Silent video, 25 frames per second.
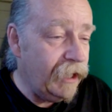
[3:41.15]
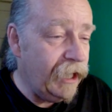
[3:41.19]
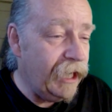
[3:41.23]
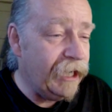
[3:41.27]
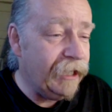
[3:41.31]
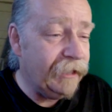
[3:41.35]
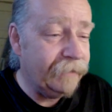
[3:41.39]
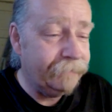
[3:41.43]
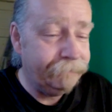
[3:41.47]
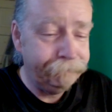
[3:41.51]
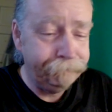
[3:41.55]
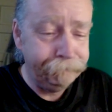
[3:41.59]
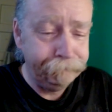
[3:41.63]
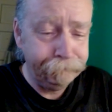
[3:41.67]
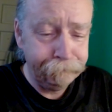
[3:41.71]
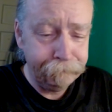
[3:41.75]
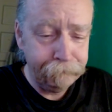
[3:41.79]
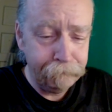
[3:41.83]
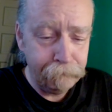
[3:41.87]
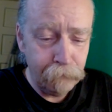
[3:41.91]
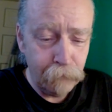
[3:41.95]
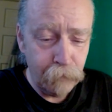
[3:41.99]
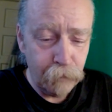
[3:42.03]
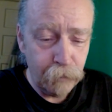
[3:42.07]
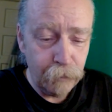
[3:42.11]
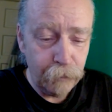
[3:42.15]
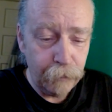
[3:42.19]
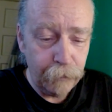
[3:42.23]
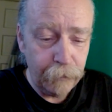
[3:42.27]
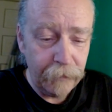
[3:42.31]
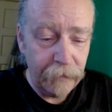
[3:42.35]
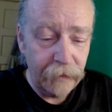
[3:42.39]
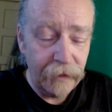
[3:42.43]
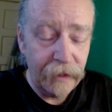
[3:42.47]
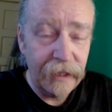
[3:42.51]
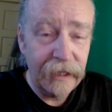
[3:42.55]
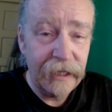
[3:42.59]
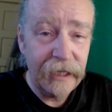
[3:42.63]
of yeah. contention with
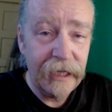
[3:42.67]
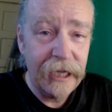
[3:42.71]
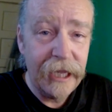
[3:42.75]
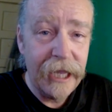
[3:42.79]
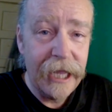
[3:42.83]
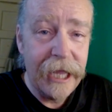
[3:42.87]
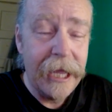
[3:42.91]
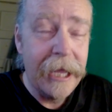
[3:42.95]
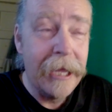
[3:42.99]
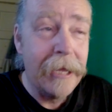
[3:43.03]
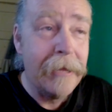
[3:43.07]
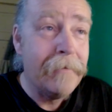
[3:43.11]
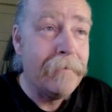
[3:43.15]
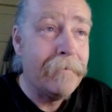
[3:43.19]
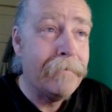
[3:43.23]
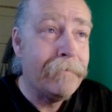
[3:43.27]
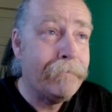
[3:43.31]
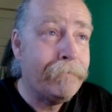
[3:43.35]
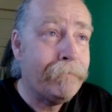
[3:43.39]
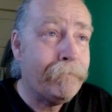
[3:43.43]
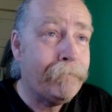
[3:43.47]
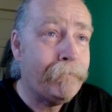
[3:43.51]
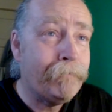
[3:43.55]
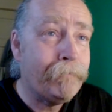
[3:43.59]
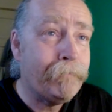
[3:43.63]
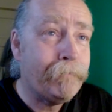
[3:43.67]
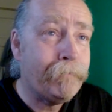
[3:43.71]
me is a recent